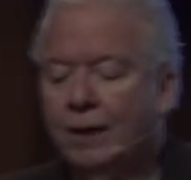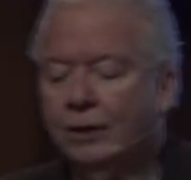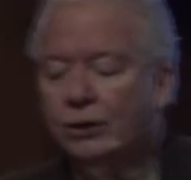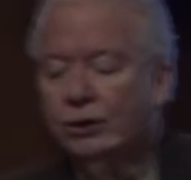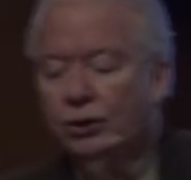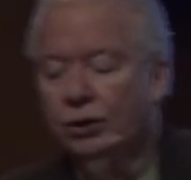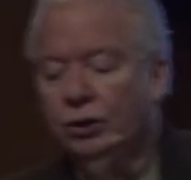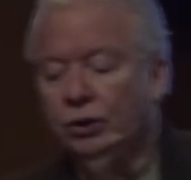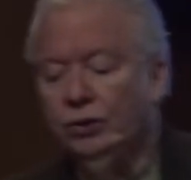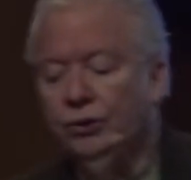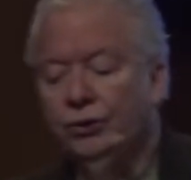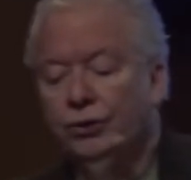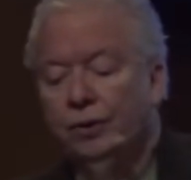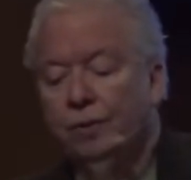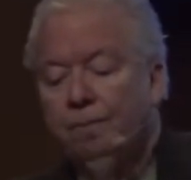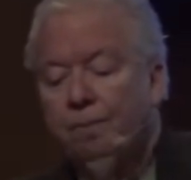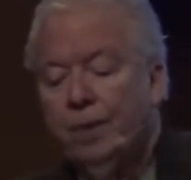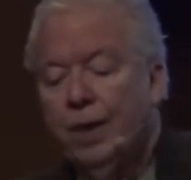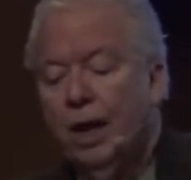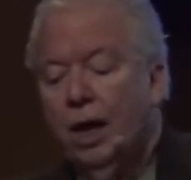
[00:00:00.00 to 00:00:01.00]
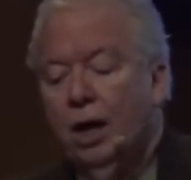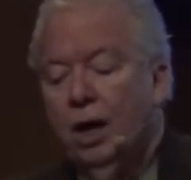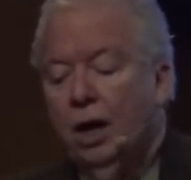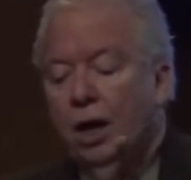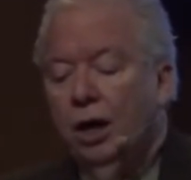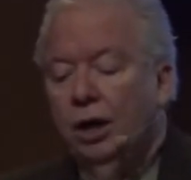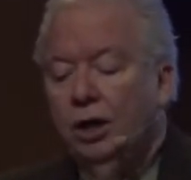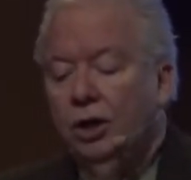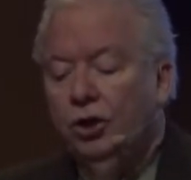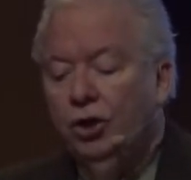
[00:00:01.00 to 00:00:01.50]
Sirs,
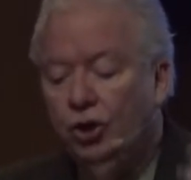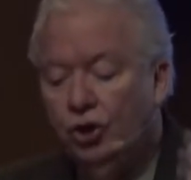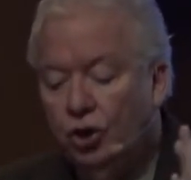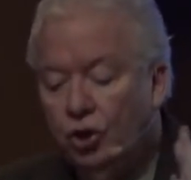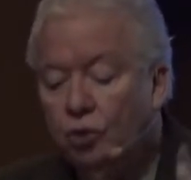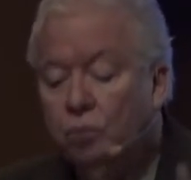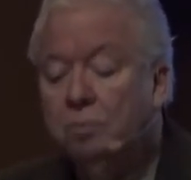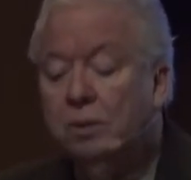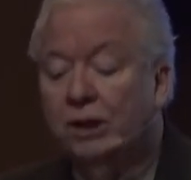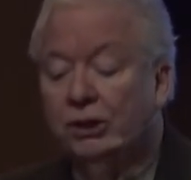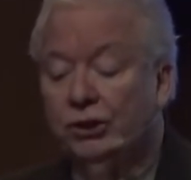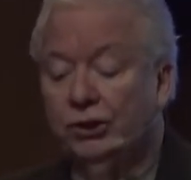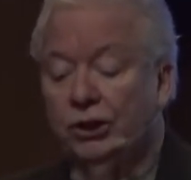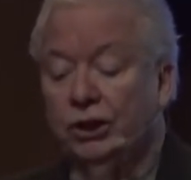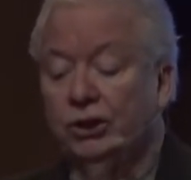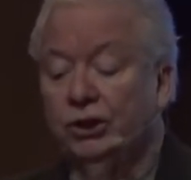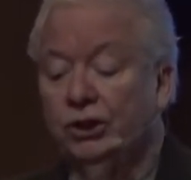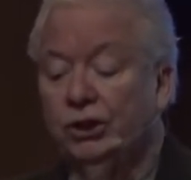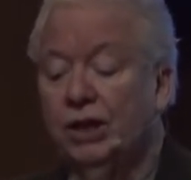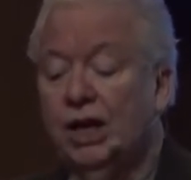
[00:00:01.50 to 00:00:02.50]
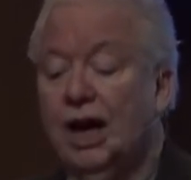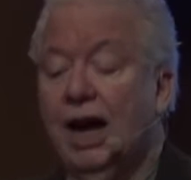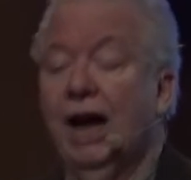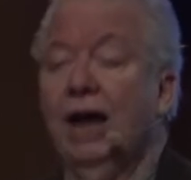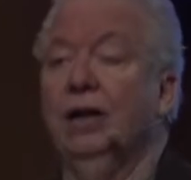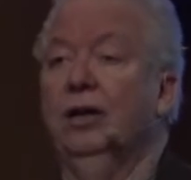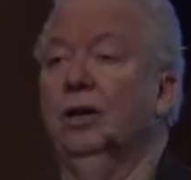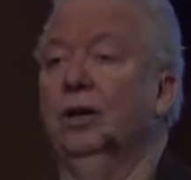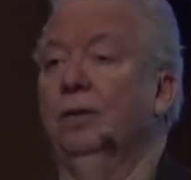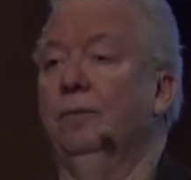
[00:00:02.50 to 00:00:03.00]
you must
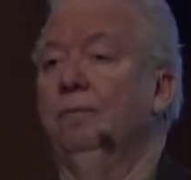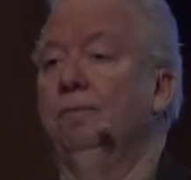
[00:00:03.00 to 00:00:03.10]
decide.